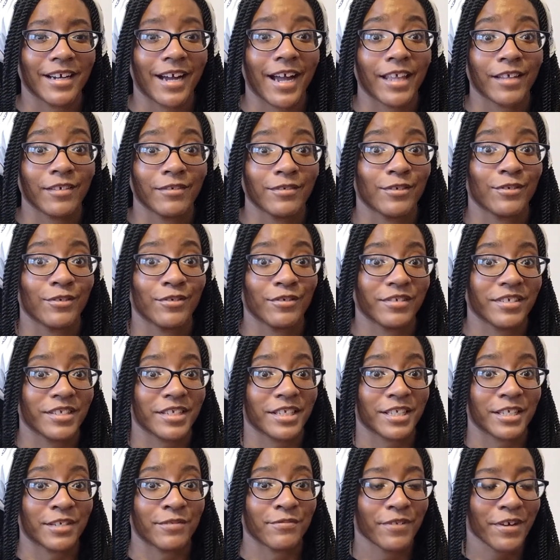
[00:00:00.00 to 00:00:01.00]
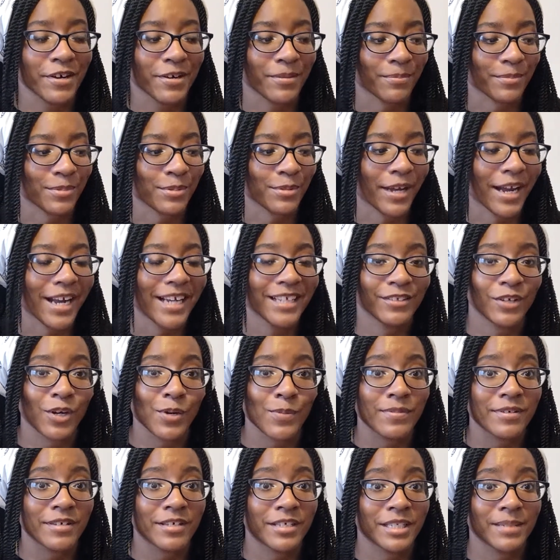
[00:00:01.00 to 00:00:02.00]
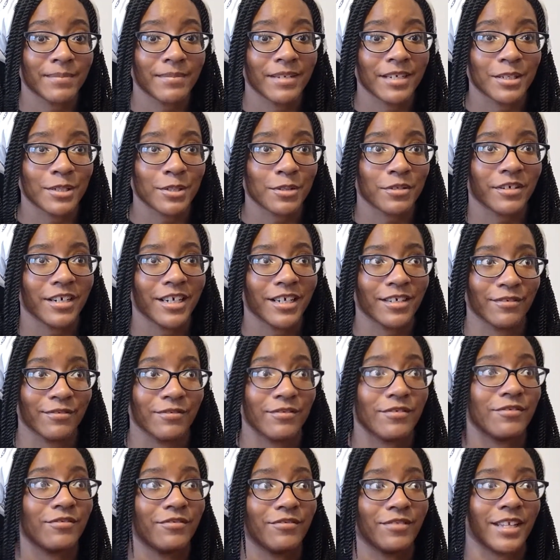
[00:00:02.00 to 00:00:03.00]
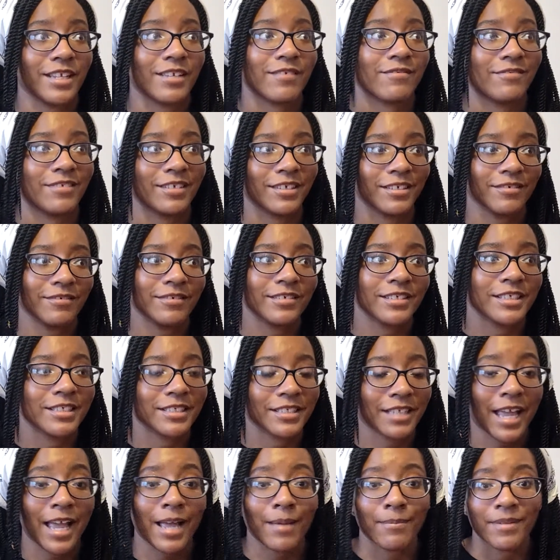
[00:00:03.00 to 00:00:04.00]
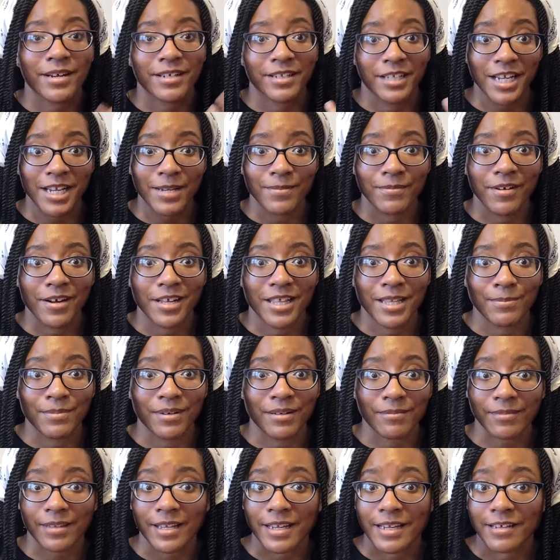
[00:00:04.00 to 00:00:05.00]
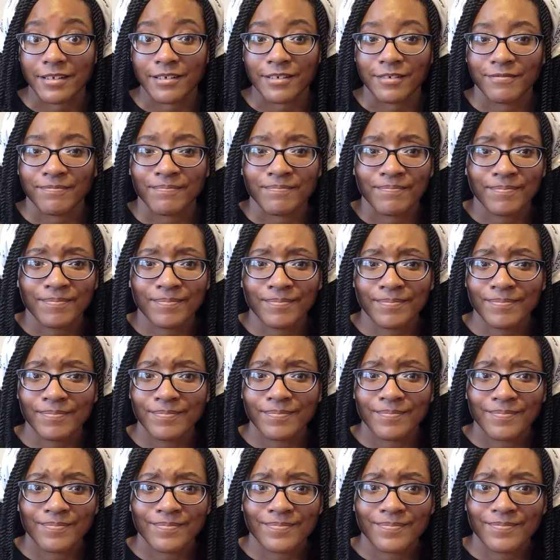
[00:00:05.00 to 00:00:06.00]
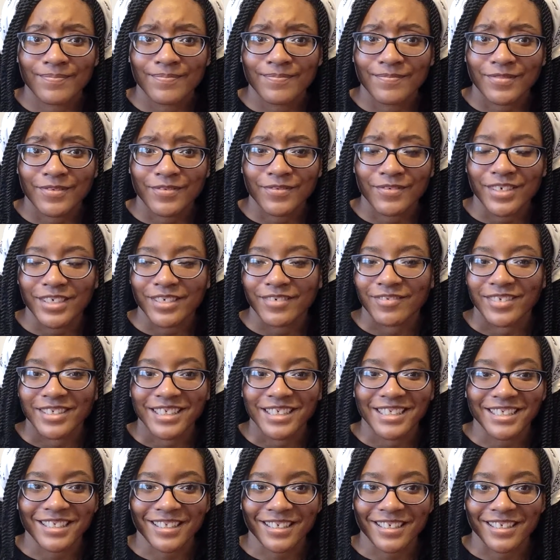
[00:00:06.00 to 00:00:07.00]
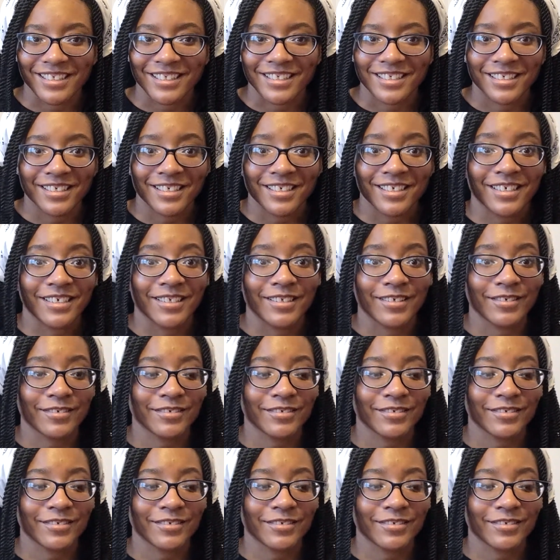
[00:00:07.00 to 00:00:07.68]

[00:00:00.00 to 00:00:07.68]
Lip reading: I don't know who this is from. So I had to open it to make sure I knew, like, what it was. It had my name on it, but I'm like, what is this? You know?